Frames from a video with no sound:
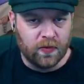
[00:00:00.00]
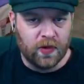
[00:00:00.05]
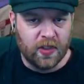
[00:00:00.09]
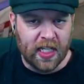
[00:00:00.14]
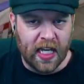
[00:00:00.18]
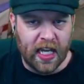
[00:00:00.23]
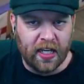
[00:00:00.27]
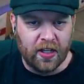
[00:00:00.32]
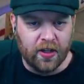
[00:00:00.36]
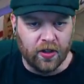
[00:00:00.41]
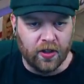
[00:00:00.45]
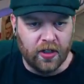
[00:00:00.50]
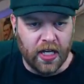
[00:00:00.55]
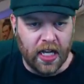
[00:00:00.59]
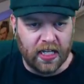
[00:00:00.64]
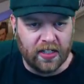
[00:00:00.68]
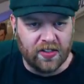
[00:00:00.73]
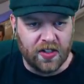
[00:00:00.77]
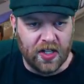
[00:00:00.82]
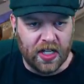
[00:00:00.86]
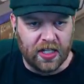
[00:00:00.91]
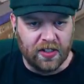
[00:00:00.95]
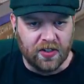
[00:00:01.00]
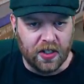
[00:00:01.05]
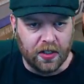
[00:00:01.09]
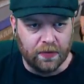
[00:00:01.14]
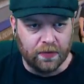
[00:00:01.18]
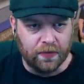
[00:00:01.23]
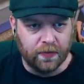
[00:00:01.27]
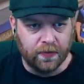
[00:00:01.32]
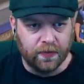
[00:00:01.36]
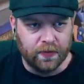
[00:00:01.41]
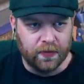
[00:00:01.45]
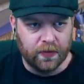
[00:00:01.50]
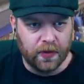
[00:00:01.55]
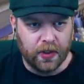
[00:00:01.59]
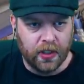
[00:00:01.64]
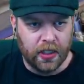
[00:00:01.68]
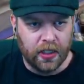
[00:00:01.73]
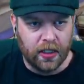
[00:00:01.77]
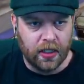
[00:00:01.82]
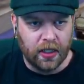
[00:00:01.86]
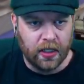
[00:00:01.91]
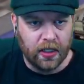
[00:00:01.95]
take on next season.
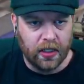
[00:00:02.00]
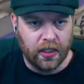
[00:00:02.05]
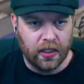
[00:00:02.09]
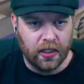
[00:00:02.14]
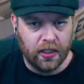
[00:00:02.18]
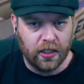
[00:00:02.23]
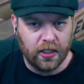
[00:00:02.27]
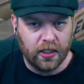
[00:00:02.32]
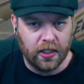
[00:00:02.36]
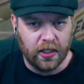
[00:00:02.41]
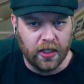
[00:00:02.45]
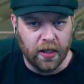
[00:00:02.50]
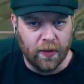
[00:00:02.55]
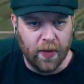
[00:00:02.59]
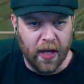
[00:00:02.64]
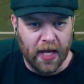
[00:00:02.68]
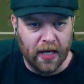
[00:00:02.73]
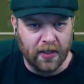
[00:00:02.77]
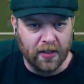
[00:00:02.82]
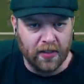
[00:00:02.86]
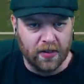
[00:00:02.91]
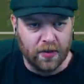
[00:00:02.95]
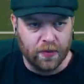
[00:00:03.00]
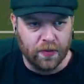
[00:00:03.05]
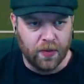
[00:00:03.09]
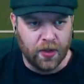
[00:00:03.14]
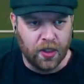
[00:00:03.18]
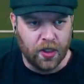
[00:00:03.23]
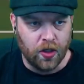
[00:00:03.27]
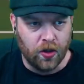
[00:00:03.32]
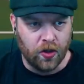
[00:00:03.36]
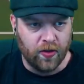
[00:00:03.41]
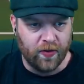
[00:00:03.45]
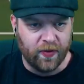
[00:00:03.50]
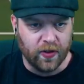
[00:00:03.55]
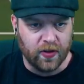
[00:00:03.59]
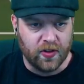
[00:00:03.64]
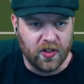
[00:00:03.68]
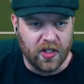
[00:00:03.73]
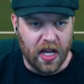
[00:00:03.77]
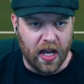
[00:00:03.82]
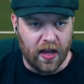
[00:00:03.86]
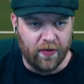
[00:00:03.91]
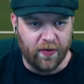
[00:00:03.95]
Look at the banners. Beautiful
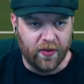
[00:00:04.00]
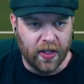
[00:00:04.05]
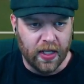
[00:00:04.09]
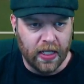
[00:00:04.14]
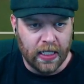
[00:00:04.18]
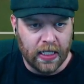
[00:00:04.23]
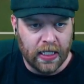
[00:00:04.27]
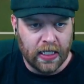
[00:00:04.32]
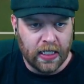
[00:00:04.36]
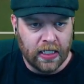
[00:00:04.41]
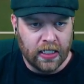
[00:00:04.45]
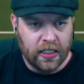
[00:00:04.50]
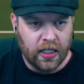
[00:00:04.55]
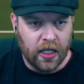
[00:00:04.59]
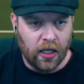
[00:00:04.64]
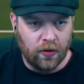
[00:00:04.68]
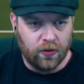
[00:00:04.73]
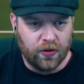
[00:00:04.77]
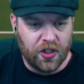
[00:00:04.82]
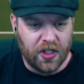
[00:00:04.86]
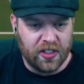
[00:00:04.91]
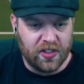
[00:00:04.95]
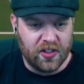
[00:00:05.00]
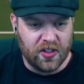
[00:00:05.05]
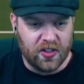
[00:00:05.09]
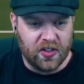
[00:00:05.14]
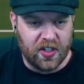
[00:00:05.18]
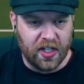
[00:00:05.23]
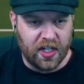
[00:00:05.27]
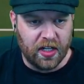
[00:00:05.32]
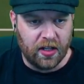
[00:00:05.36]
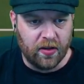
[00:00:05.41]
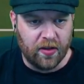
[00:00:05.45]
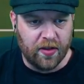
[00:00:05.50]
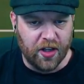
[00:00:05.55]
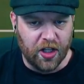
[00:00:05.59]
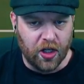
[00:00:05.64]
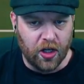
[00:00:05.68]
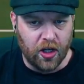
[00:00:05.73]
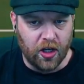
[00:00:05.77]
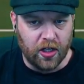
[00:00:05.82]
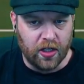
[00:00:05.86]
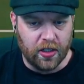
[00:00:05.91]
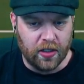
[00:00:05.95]
stuff. Colchester sit in
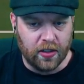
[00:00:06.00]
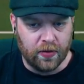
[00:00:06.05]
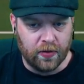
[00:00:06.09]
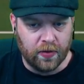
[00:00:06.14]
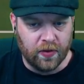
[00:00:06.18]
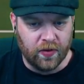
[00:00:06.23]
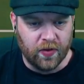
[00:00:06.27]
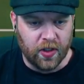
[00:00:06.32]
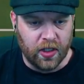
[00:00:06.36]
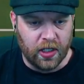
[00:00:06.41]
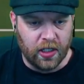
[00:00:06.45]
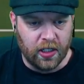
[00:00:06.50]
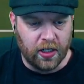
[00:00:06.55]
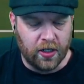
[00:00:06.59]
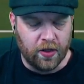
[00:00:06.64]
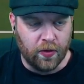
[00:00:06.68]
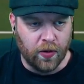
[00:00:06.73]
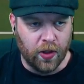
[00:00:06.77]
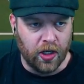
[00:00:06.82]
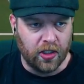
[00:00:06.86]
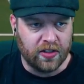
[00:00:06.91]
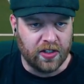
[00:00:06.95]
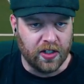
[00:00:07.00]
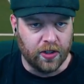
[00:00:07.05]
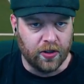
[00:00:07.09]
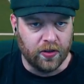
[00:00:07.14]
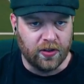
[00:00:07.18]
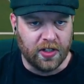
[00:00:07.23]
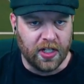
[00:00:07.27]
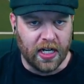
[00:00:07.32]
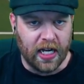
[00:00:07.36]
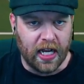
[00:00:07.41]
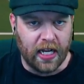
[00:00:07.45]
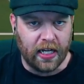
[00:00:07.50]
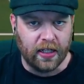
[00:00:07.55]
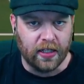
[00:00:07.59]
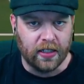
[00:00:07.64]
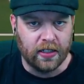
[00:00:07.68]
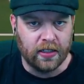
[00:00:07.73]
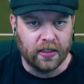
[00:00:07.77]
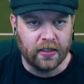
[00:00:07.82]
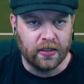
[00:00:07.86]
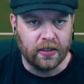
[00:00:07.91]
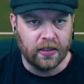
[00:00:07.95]
third. We've got a lot of work to do today.
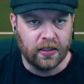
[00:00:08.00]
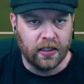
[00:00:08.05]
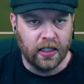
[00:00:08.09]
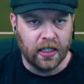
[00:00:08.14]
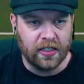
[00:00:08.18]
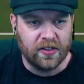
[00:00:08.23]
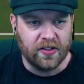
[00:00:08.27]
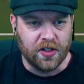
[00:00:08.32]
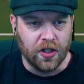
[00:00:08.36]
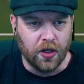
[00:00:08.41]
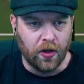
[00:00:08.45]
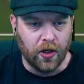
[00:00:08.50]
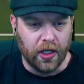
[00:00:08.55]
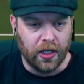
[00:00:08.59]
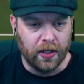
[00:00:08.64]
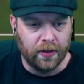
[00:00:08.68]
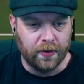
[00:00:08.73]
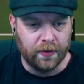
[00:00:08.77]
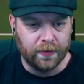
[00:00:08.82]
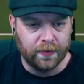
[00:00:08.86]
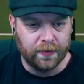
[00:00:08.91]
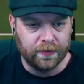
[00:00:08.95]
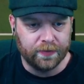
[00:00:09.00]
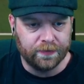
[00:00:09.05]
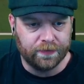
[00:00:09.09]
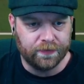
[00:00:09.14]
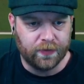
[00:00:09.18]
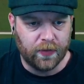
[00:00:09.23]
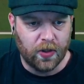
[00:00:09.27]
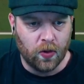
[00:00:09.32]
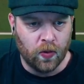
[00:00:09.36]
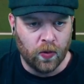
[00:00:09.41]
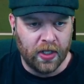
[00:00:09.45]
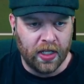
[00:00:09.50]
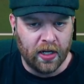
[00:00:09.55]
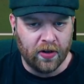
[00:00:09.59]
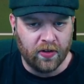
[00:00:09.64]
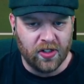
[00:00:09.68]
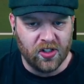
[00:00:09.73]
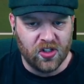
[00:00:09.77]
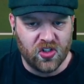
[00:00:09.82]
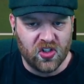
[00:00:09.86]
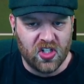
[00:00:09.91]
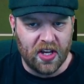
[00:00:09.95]
Let's do it. We are
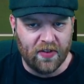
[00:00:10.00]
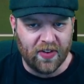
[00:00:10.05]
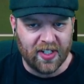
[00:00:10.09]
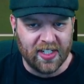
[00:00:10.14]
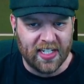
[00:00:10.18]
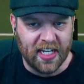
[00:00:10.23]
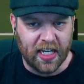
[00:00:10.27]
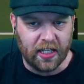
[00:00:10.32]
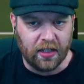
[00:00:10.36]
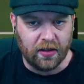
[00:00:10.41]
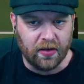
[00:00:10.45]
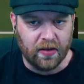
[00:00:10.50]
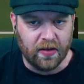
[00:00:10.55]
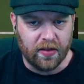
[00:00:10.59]
in 17th.